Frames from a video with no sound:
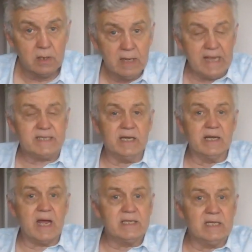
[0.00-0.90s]
18 and
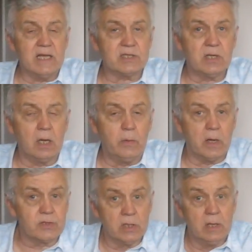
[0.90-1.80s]
19, that's all I
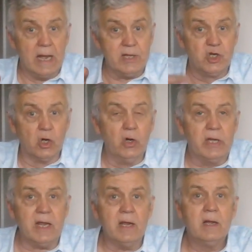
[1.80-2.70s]
was. Enjoyed
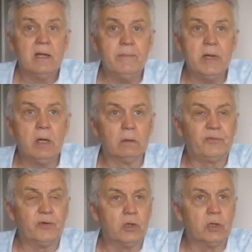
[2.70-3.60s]
it. In my old
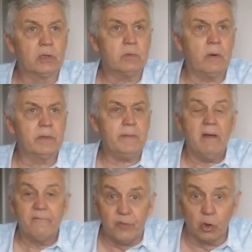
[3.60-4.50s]
Ford, what would it be?
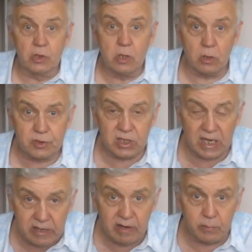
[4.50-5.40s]
Ford
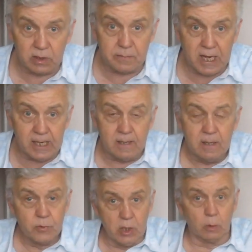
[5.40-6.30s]
Cortina, it would have been.
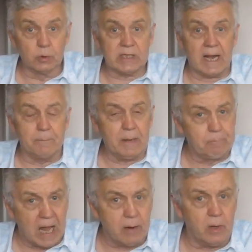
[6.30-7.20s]
The old style, big
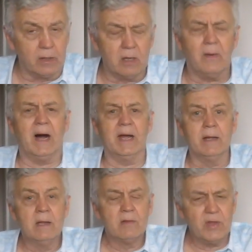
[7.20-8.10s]
black one. Oh, I
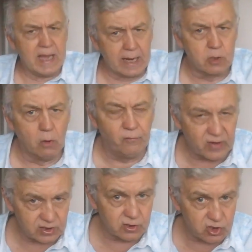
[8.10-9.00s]
think it had go
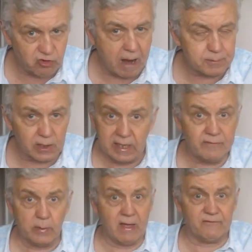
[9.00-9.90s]
faster stripes on it. Never
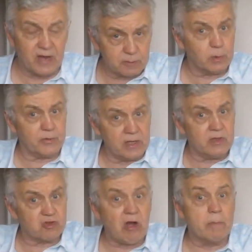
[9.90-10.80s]
went that fast, but I think
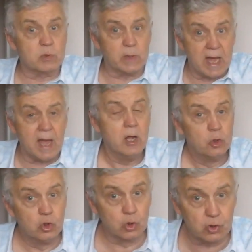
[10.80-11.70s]
the stripes were there
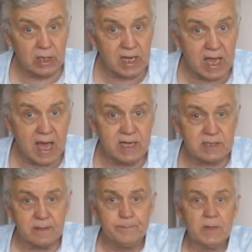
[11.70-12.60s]
just in
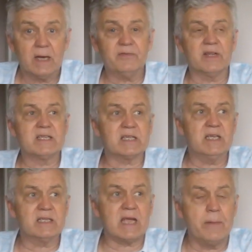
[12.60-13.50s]
case. Had a
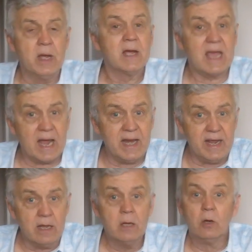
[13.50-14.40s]
fantastic time.
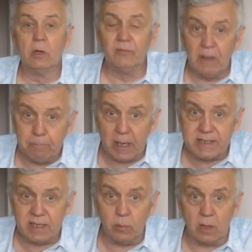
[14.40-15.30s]
Cannes, lovely
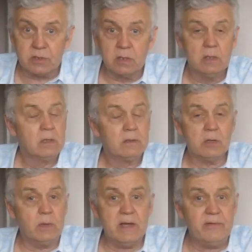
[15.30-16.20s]
place it was.
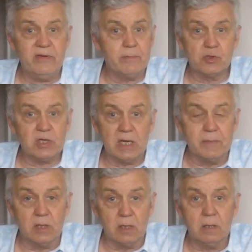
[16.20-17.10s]
Don't hear of it much
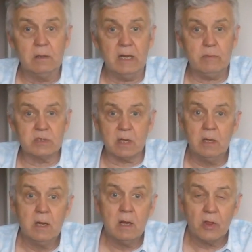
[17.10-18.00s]
anymore. It was
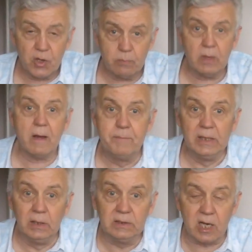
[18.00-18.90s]
a
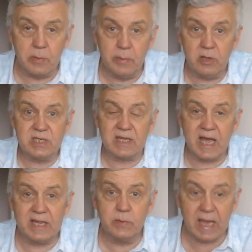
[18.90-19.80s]
building community
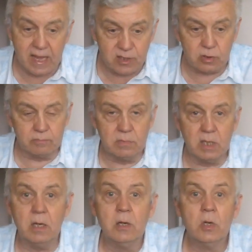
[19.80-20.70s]
there. They were getting some
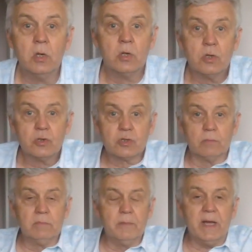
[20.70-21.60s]
bit
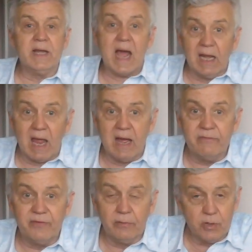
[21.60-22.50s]
of
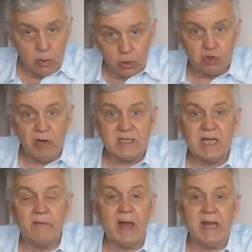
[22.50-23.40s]
nightlife on the old streets
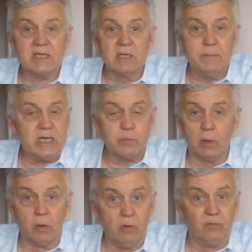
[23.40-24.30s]
there right next to the beach. But
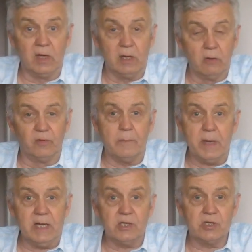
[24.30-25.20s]
lovely, lovely
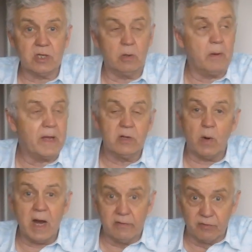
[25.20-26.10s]
beach. So I bet the
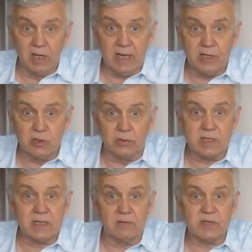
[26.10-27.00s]
Wire really enjoyed
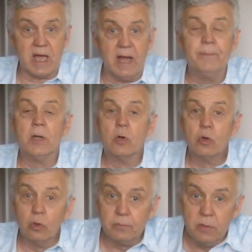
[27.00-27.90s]
themselves there.
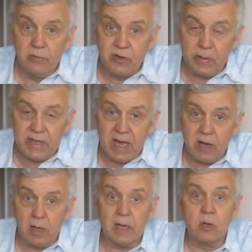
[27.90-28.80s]
Good move going there
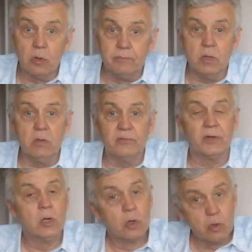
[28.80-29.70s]
early. Good move.
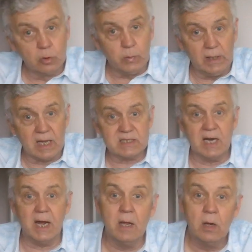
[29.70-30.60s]
Good win last
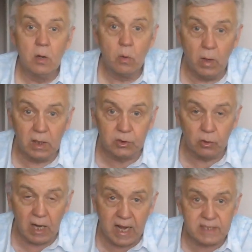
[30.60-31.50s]
night. Well
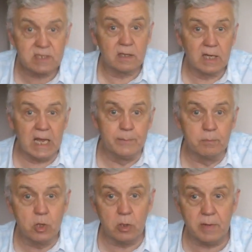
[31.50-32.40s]
done, lads. Keep
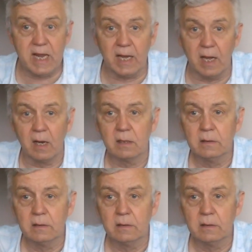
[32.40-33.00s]
them coming.